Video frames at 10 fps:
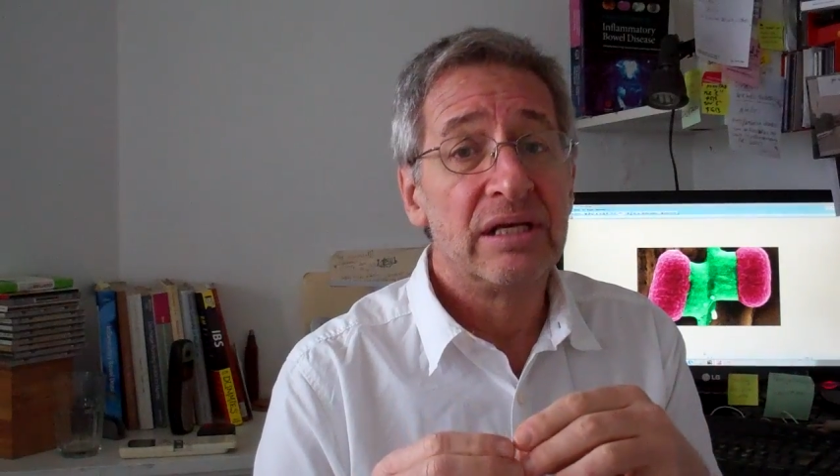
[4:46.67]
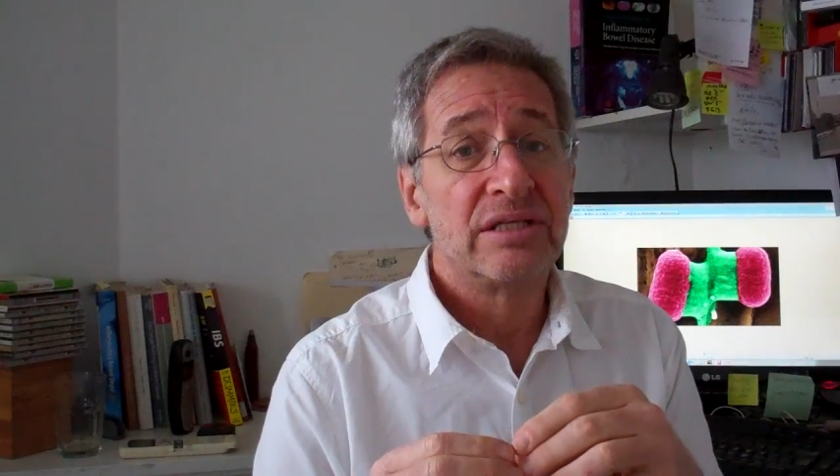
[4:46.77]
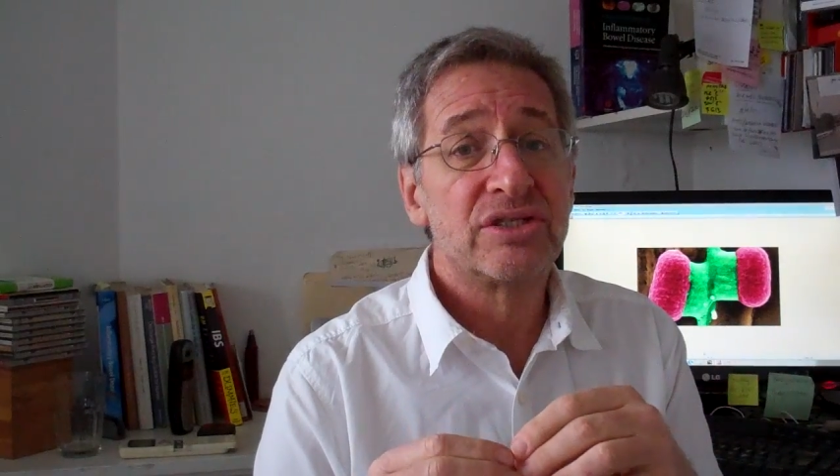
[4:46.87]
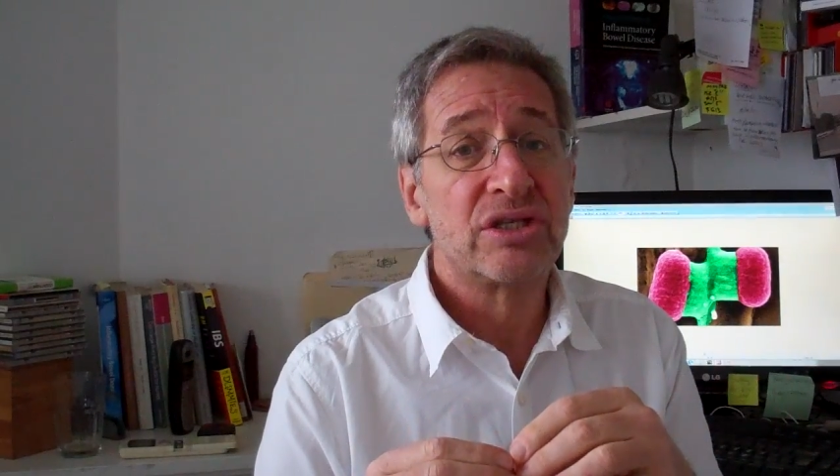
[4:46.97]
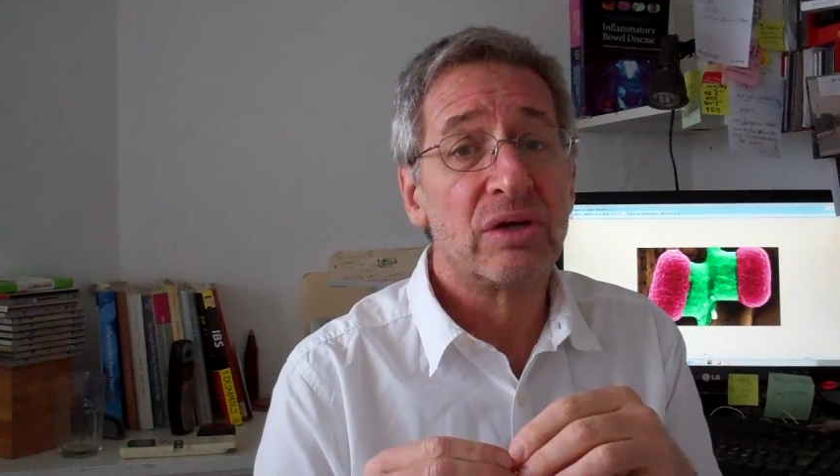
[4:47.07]

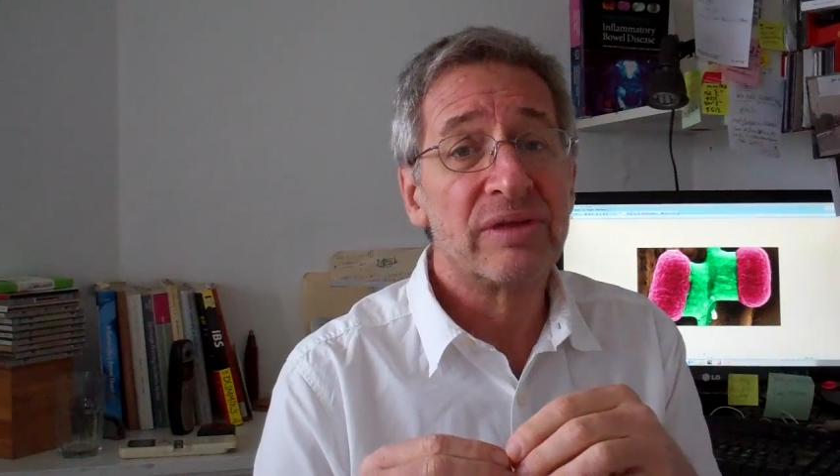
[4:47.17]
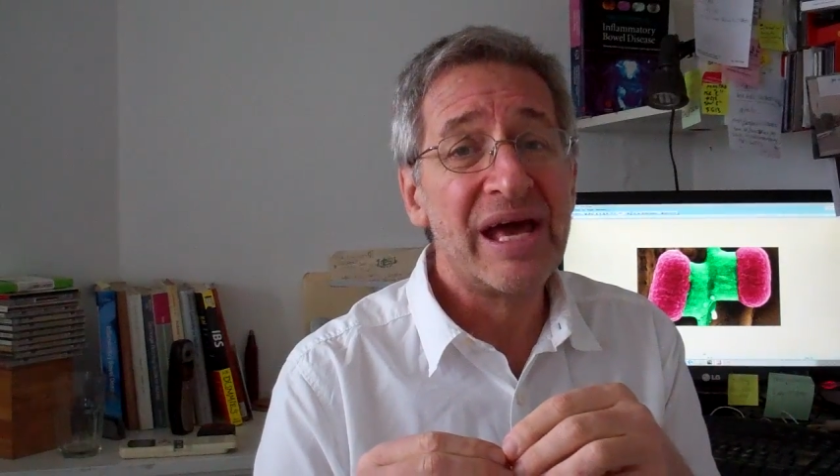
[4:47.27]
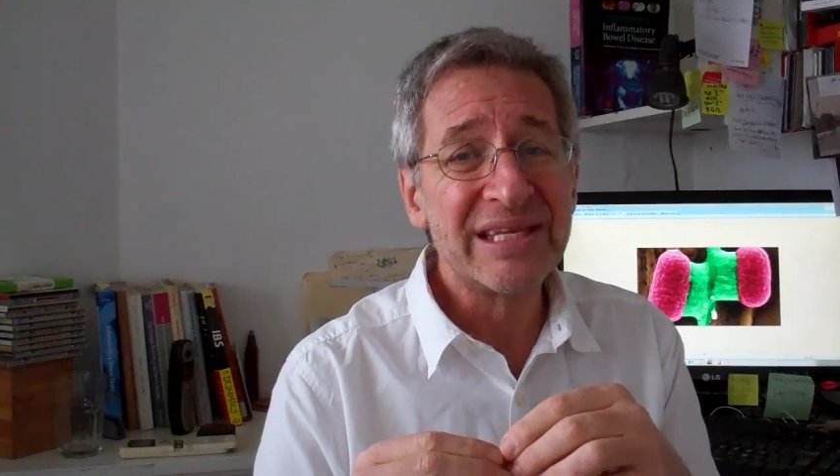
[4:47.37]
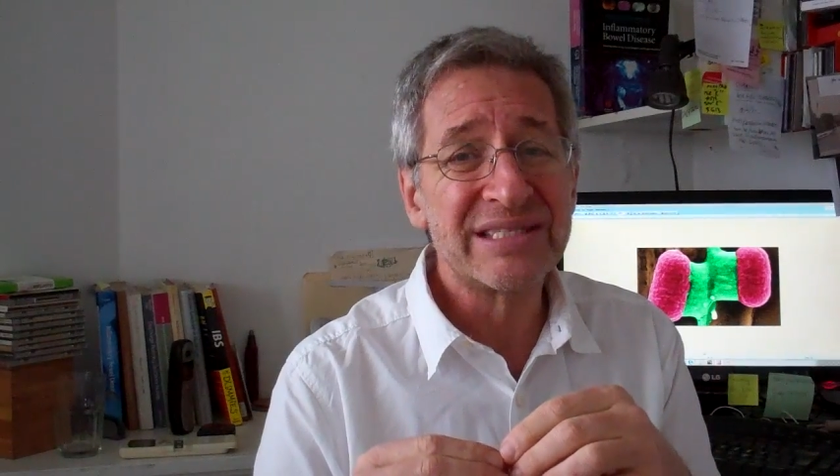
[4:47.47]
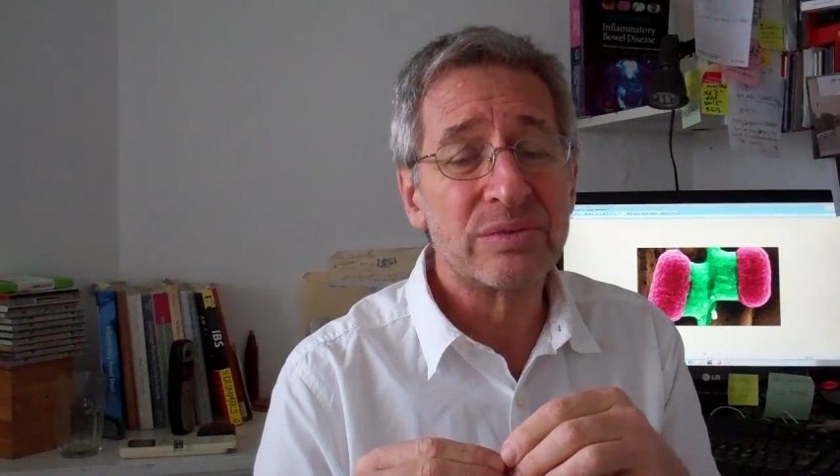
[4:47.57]
So
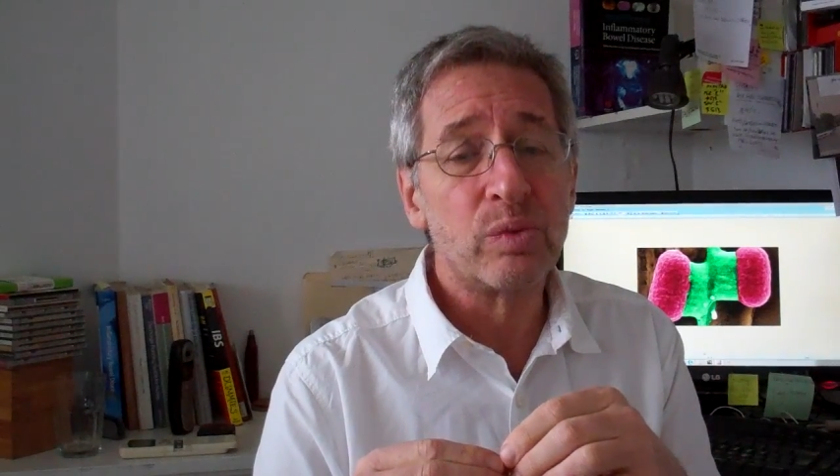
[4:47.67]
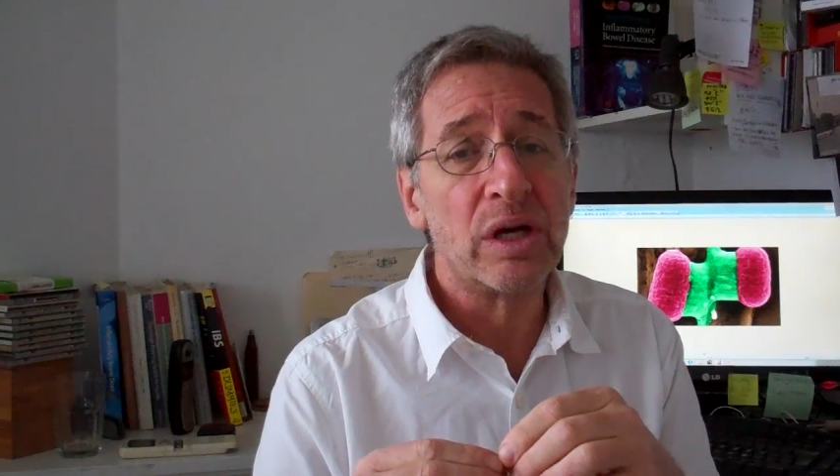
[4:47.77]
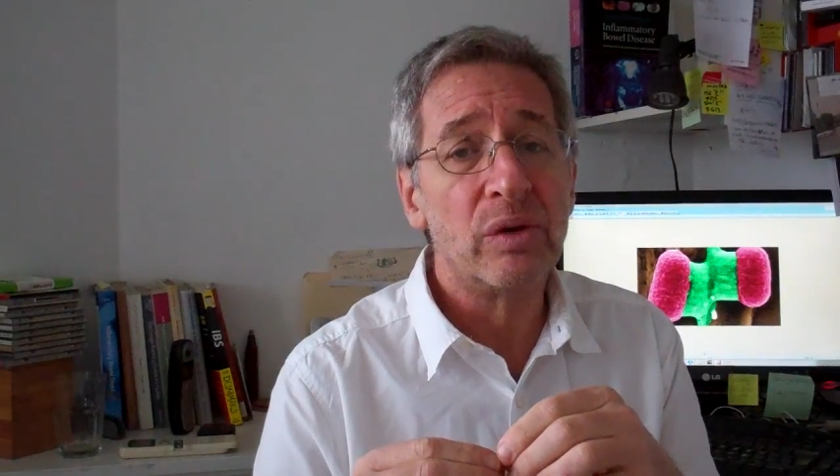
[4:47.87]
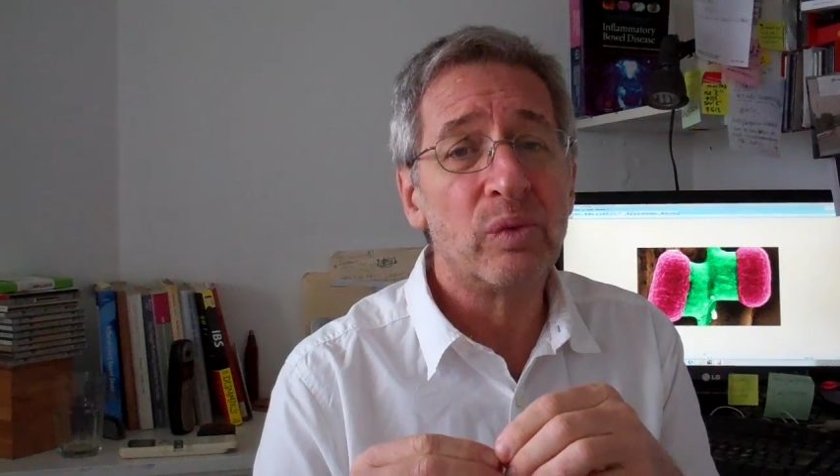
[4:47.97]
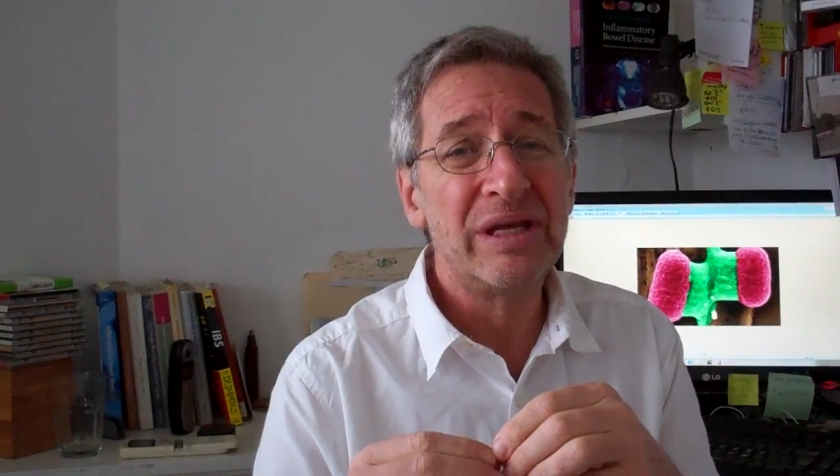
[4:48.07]
that's
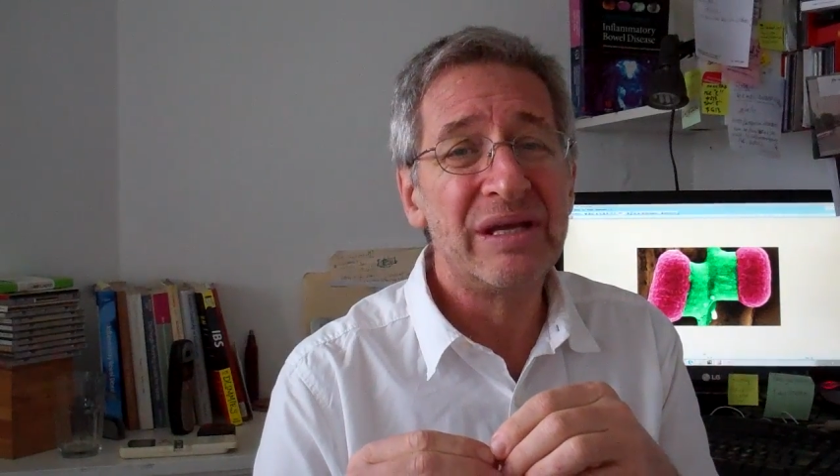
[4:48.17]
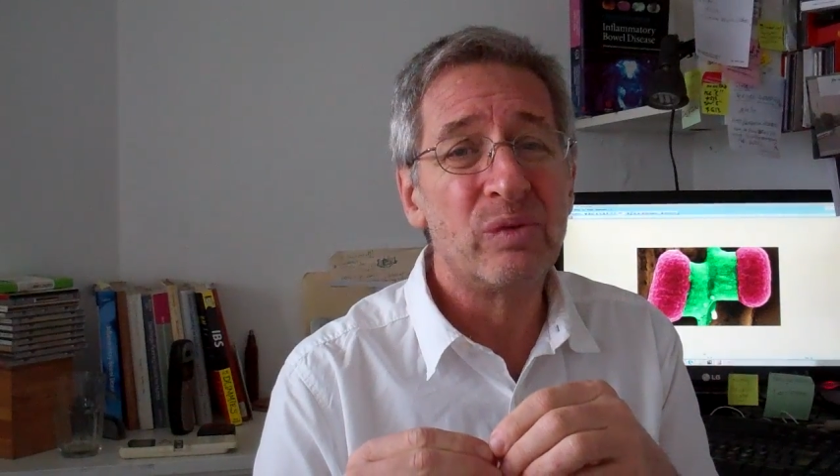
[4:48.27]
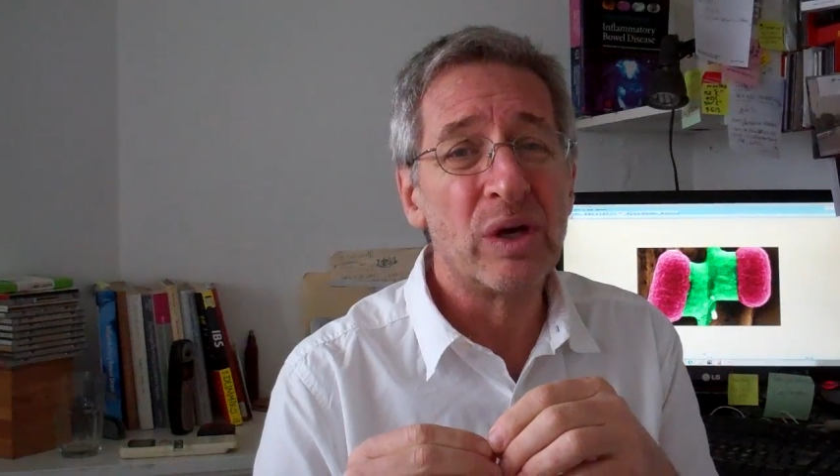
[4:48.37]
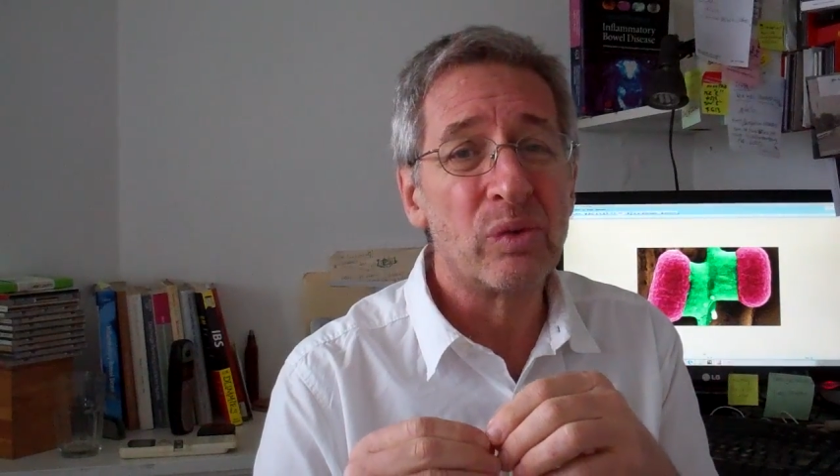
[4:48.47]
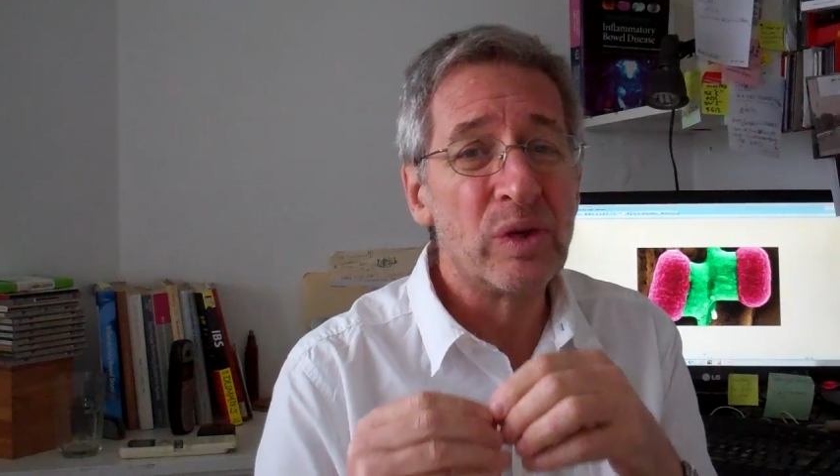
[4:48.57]
where
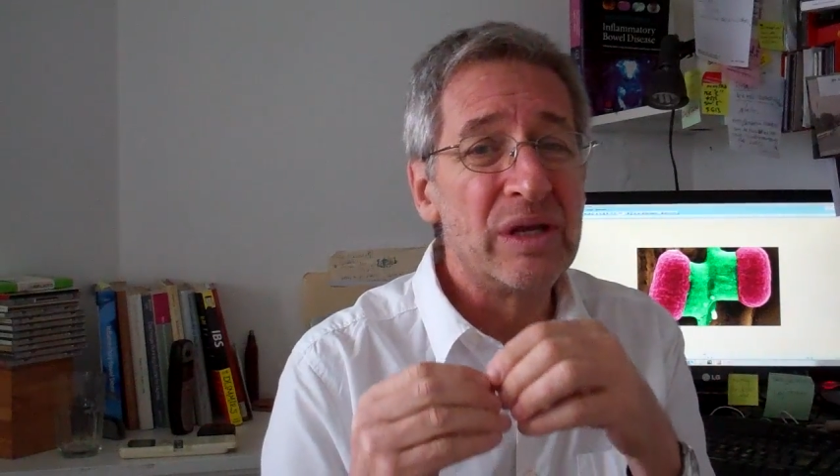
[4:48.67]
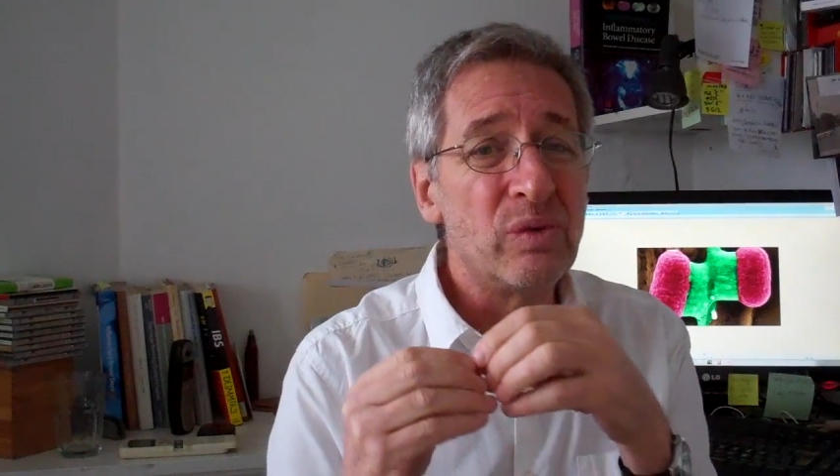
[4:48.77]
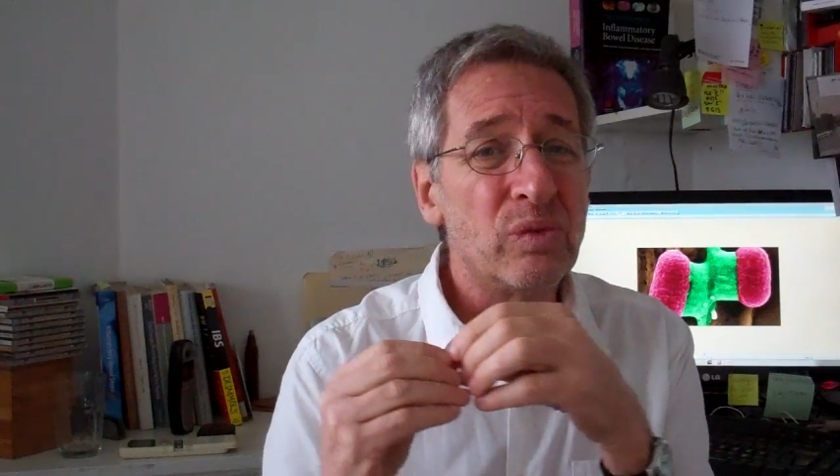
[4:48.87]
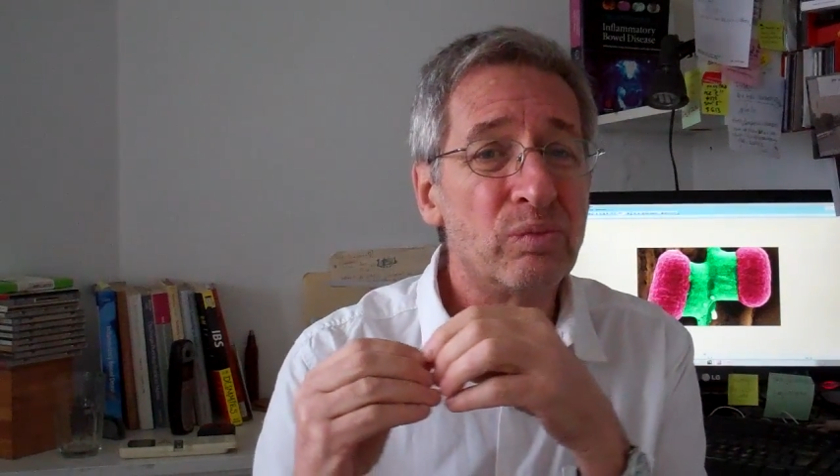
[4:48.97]
we